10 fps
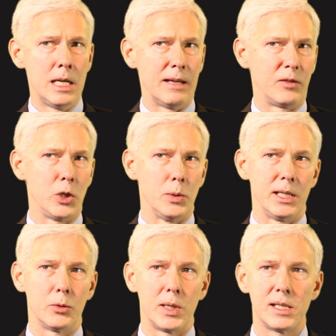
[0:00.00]
If
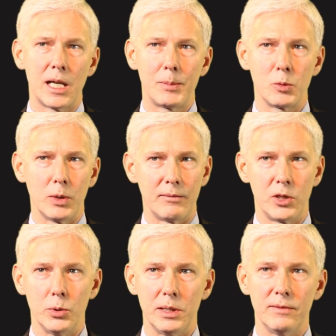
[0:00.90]
QE3 stops, we'll have
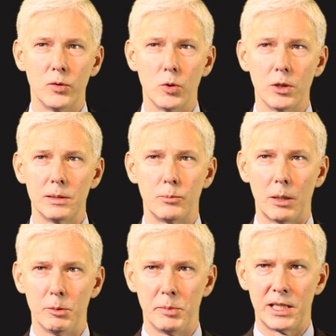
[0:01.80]
QE4 and
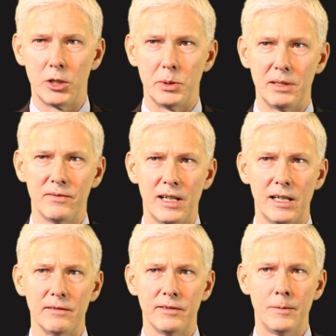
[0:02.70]
probably
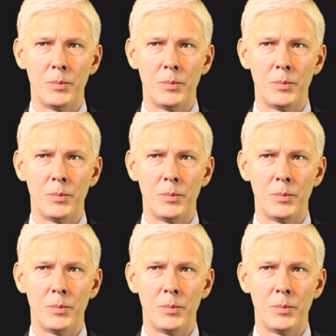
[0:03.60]
QE5.